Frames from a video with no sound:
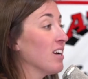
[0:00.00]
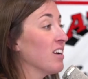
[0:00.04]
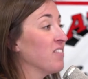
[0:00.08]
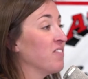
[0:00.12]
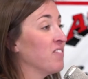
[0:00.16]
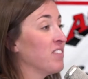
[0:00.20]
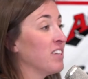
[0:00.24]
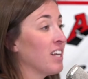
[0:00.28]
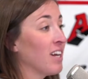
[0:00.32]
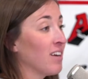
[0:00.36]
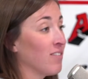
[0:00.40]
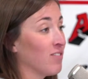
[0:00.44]

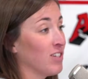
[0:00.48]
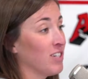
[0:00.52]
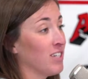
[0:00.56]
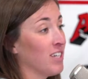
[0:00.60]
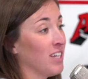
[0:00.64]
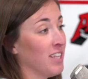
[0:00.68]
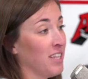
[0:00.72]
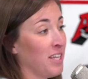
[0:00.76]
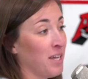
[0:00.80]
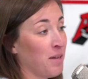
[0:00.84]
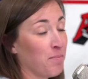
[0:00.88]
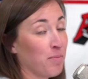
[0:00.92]
I've never
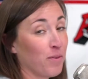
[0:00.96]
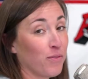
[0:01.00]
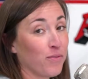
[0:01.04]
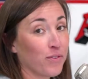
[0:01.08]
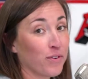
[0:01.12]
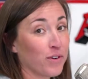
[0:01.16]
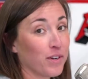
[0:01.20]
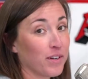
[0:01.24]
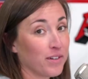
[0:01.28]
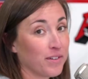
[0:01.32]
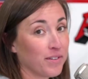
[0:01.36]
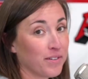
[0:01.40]
done that
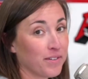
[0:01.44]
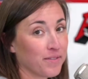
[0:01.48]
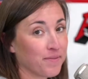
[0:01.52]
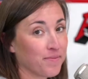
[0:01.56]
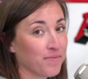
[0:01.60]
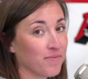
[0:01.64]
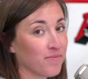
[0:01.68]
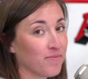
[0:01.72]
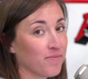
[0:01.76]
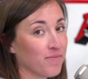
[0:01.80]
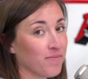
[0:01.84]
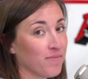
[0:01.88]
before
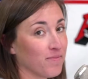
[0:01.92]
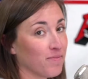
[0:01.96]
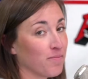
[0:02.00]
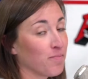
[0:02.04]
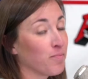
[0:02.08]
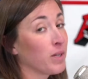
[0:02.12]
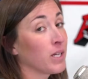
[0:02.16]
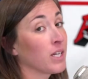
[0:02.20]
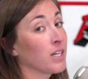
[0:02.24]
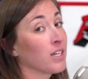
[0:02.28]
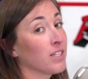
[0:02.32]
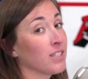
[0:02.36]

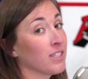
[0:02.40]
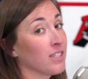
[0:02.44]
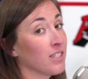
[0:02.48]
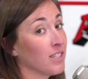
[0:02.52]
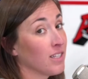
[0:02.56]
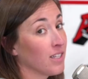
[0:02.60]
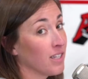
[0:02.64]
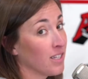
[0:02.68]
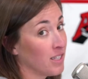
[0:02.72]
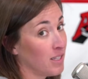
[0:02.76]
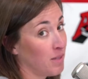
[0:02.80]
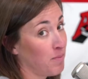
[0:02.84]
because
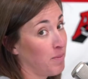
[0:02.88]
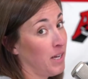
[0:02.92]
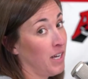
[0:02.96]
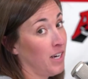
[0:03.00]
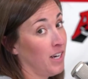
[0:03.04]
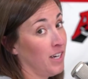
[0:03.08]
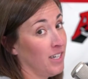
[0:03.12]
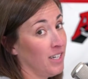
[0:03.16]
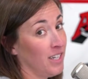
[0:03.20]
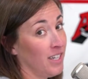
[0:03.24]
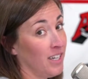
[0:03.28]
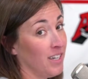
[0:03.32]
it's a bad
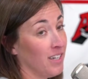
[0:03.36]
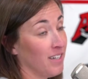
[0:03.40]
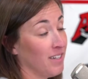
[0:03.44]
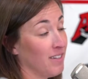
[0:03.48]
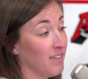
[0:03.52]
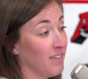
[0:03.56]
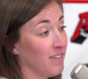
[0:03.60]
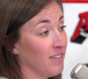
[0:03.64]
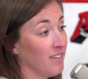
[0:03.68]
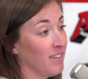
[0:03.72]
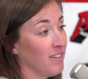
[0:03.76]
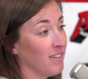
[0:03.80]
idea.
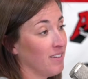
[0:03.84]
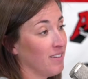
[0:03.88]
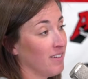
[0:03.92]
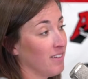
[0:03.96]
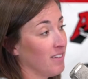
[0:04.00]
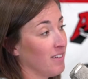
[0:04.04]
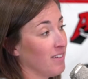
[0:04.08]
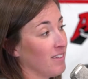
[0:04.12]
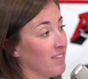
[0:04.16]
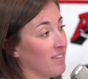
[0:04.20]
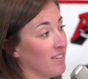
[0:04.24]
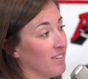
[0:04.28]
Right.
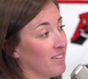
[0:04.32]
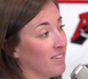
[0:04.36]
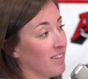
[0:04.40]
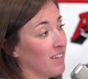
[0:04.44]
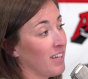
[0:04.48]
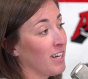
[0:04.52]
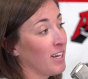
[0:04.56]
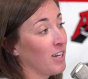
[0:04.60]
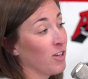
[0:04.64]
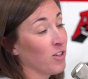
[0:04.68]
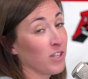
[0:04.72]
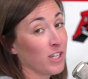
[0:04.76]

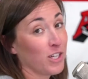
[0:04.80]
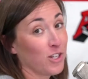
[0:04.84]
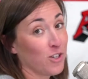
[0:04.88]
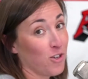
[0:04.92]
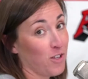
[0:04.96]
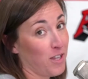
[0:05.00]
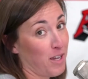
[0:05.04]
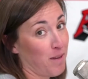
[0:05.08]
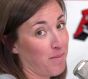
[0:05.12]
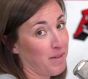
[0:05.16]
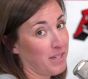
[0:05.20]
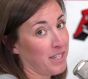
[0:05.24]
And I only
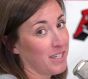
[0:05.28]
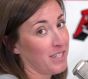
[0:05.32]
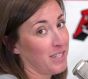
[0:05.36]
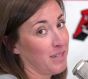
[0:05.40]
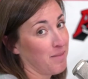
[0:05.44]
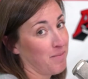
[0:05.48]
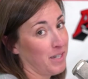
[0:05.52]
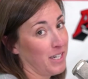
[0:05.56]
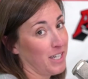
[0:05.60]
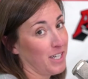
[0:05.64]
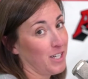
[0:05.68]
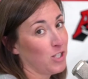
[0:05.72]
know that because
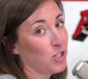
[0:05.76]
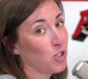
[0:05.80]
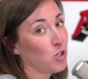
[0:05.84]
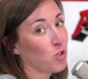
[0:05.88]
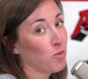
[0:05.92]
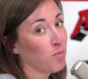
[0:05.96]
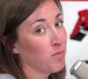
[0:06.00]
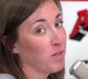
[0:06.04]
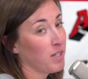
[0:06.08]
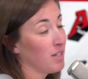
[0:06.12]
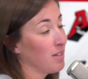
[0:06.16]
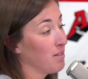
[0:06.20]
somebody else
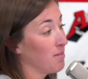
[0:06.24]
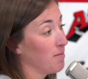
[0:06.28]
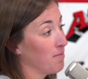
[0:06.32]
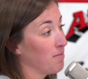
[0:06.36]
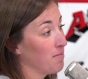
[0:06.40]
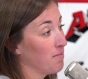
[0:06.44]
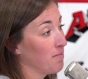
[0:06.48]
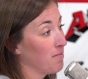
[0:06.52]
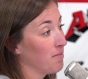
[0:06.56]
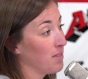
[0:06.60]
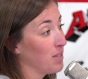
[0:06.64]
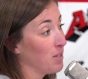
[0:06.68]
told me
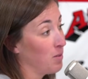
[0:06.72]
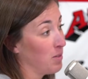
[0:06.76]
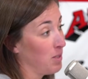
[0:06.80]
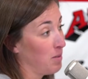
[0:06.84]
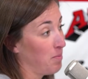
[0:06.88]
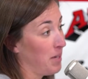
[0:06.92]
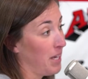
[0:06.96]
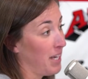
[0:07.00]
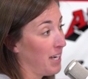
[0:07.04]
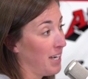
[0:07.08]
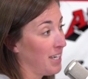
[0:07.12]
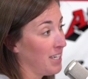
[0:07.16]
it was
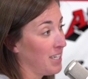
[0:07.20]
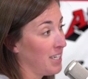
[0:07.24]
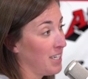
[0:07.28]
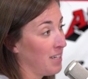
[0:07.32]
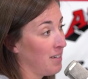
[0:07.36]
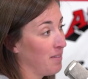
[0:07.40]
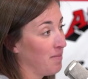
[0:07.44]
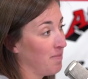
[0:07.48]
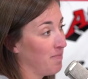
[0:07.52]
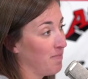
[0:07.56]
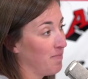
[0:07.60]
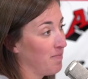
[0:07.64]
a bad
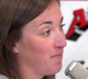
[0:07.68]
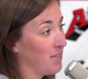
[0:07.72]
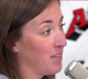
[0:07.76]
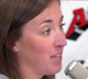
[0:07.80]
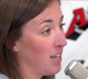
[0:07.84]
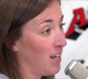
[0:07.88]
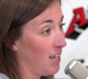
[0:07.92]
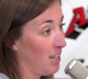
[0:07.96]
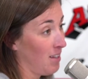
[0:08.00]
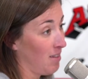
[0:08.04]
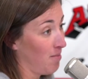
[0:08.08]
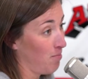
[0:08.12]
idea,
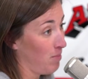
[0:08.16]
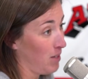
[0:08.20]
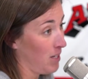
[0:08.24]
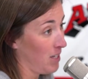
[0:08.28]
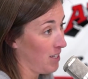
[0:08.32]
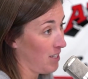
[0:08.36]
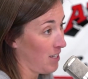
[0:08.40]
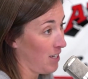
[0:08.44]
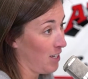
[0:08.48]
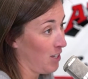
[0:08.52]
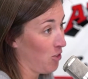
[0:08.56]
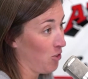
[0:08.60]
not
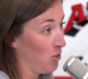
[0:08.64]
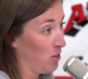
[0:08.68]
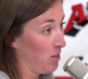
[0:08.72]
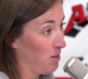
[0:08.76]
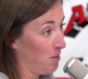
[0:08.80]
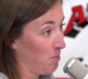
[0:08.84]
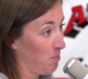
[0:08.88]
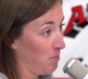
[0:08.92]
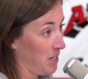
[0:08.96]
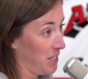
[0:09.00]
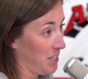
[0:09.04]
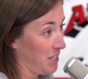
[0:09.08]
because I learned.
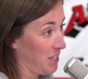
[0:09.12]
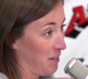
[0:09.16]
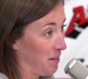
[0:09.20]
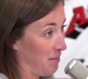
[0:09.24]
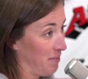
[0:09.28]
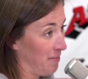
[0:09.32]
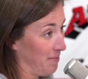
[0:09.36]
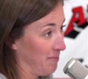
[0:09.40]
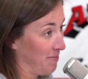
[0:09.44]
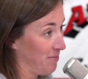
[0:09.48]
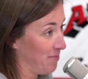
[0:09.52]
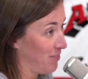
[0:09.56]
Not firsthand.
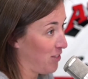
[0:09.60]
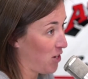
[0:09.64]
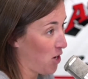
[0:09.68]
The hard